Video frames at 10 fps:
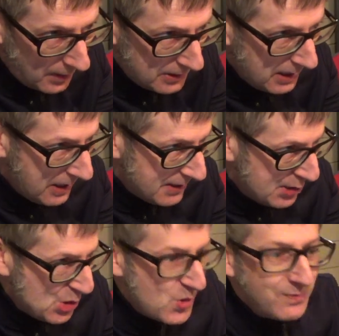
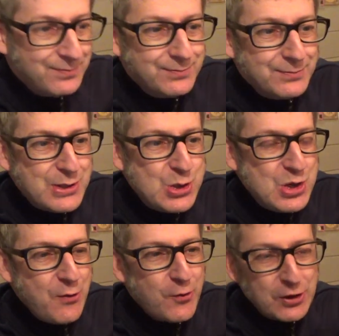It's
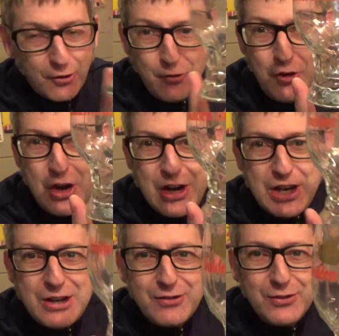different. I
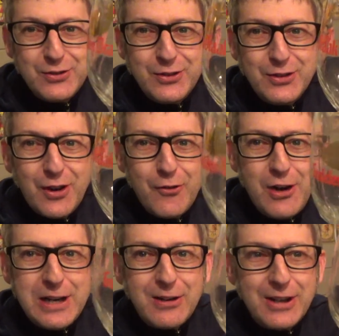really
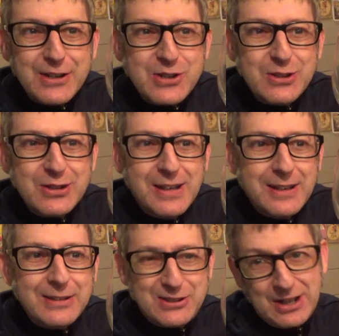like this. As
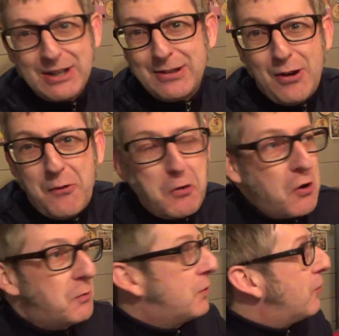I say, I've got
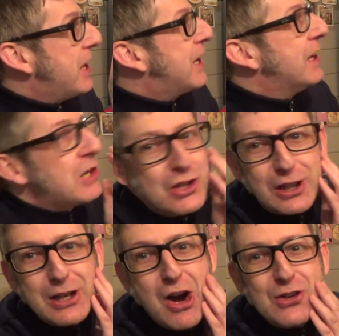a great collection
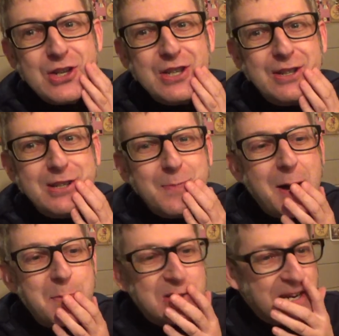of glasses in this
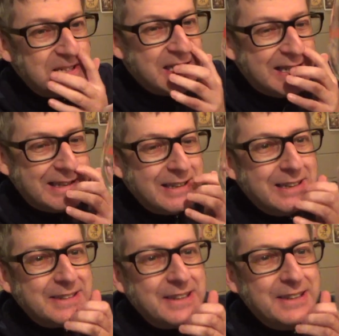pub shed.
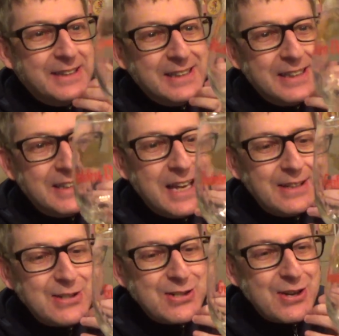And
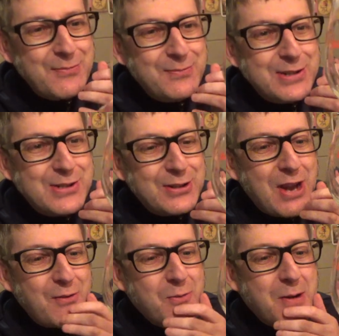this is
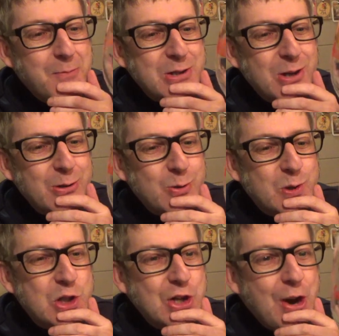another one which I shall
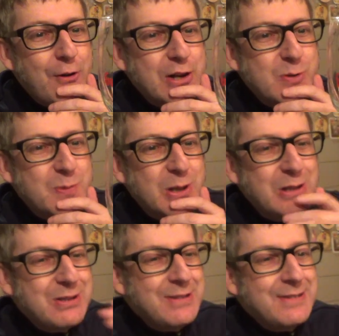cherish,
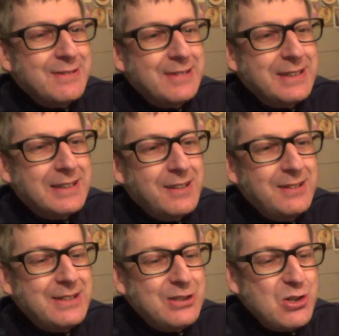because, you
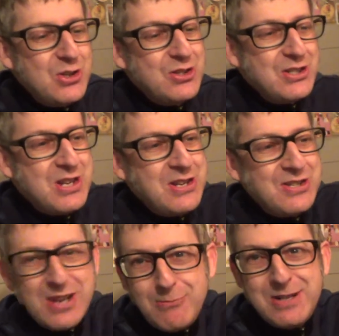know, it's
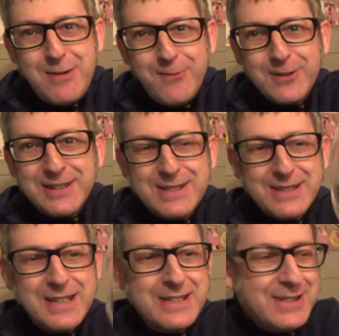just so different,
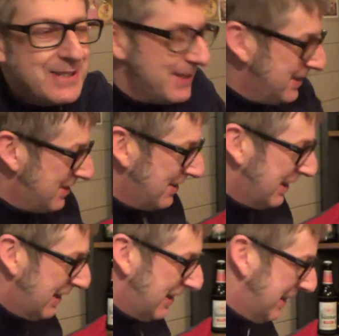isn't it? It's
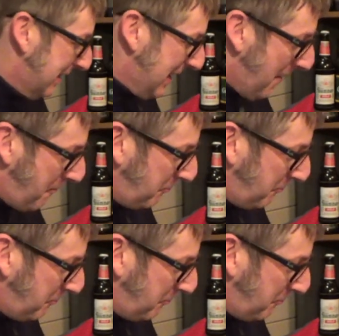yeah.